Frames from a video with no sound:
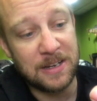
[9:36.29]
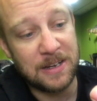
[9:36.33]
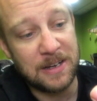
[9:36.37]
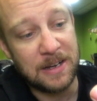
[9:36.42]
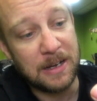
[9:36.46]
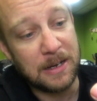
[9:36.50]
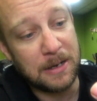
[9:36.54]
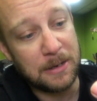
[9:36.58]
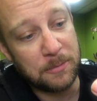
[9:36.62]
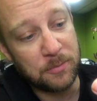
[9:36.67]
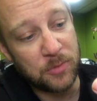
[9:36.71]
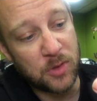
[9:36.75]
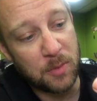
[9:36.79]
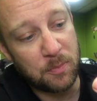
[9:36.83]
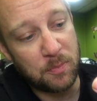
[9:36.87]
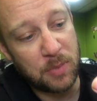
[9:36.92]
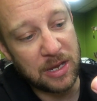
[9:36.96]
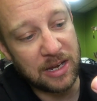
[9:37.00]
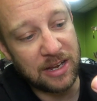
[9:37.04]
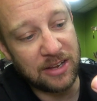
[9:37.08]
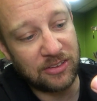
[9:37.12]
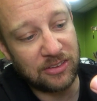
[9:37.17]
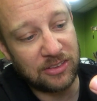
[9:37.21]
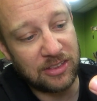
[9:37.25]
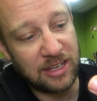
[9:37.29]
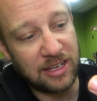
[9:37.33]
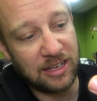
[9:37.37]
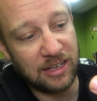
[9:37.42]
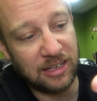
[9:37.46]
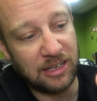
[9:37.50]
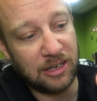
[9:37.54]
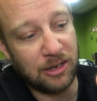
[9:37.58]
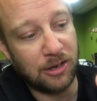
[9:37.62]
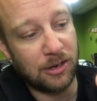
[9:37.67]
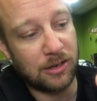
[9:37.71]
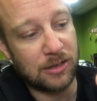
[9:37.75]
The biggest thing
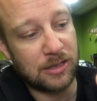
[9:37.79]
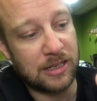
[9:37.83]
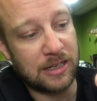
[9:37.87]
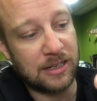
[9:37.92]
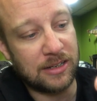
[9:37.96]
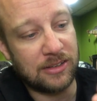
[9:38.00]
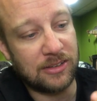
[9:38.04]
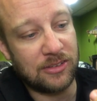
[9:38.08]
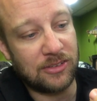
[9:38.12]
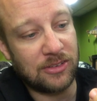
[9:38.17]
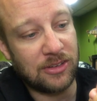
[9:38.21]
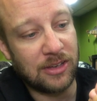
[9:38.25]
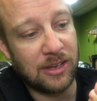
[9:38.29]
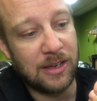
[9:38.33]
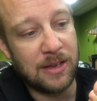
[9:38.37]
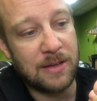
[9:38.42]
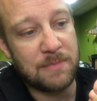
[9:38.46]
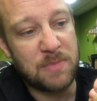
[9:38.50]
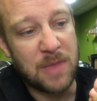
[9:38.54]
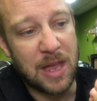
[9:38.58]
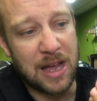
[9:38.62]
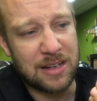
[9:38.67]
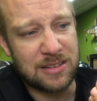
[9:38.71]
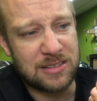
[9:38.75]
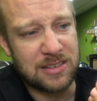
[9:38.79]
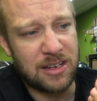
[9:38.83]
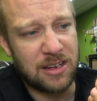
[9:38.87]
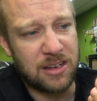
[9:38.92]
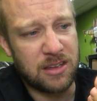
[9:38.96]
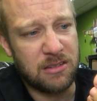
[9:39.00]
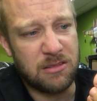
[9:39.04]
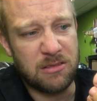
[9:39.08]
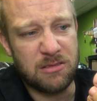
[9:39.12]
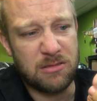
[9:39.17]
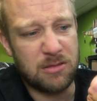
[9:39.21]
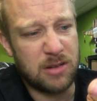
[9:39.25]
here is I'll tell
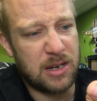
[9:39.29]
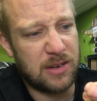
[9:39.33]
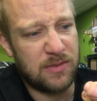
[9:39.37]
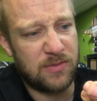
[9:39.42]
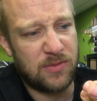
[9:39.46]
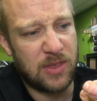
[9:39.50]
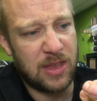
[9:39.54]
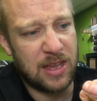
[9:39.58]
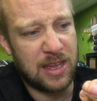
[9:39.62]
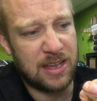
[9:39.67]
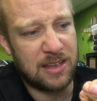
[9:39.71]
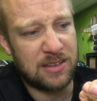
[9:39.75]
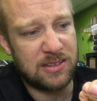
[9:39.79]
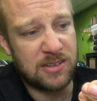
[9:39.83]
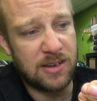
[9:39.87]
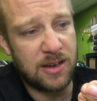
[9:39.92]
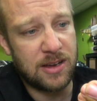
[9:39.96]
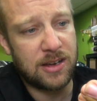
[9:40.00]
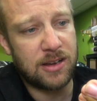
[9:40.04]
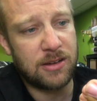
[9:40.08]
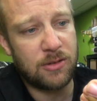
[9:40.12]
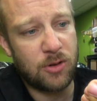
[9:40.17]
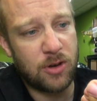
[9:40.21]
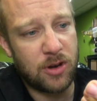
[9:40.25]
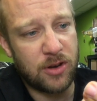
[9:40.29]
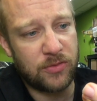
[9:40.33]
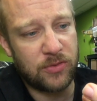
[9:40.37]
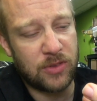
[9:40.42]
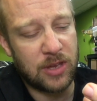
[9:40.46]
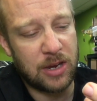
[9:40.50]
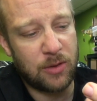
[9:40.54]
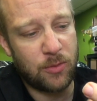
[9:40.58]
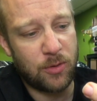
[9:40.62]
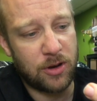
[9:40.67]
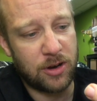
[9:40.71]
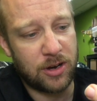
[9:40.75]
you if they suck or if
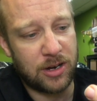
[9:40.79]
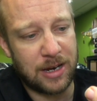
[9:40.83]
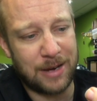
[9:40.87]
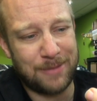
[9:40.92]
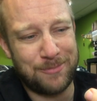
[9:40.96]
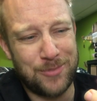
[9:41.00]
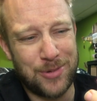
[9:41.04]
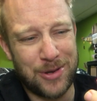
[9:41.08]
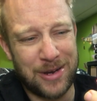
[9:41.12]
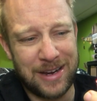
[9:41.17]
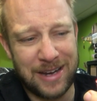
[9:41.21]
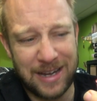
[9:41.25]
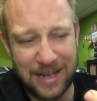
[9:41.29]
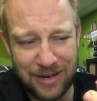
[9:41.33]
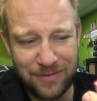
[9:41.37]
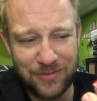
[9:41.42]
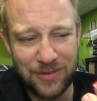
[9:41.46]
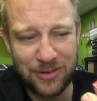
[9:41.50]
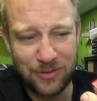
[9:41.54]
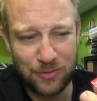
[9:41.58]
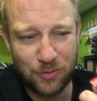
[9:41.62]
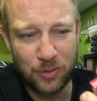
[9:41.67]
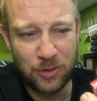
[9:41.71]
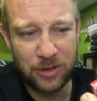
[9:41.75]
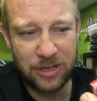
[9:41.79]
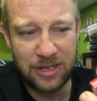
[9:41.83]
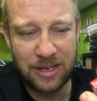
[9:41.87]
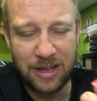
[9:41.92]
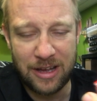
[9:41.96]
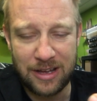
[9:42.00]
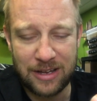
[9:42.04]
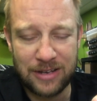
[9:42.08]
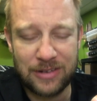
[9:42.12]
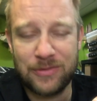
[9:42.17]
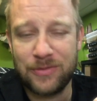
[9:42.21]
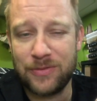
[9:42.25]
they work, but I have this really
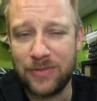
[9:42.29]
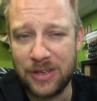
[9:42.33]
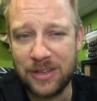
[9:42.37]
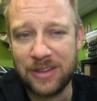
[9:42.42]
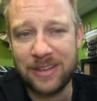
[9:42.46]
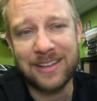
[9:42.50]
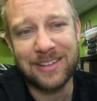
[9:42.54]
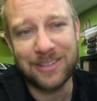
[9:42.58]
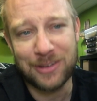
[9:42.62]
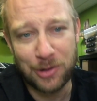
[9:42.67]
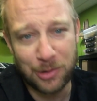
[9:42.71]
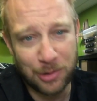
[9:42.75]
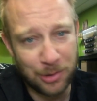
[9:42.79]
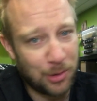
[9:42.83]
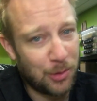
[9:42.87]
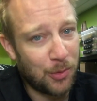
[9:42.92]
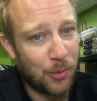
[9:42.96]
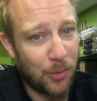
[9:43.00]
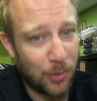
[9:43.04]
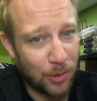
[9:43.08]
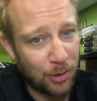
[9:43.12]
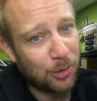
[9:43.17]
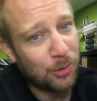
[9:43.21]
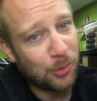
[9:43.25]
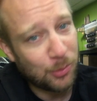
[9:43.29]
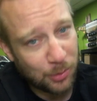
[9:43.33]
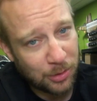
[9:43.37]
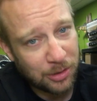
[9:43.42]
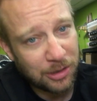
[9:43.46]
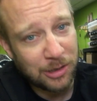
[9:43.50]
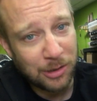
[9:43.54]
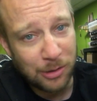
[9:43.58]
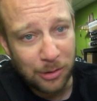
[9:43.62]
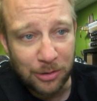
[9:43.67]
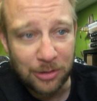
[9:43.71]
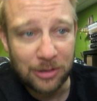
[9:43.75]
odd feeling they're going to work
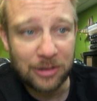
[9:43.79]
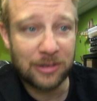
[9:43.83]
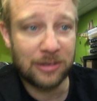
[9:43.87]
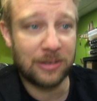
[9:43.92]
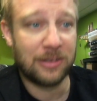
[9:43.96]
really good.